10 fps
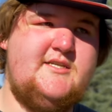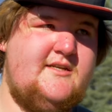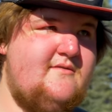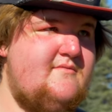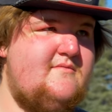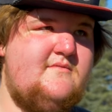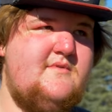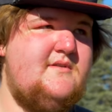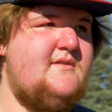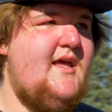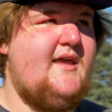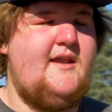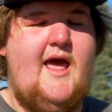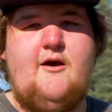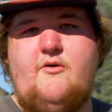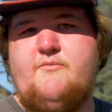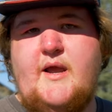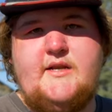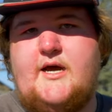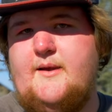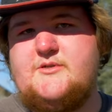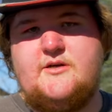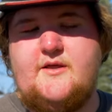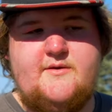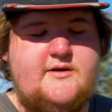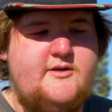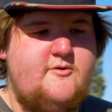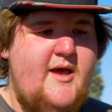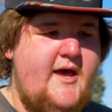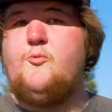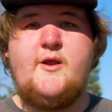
It take an hour of my time, so nothing too bad.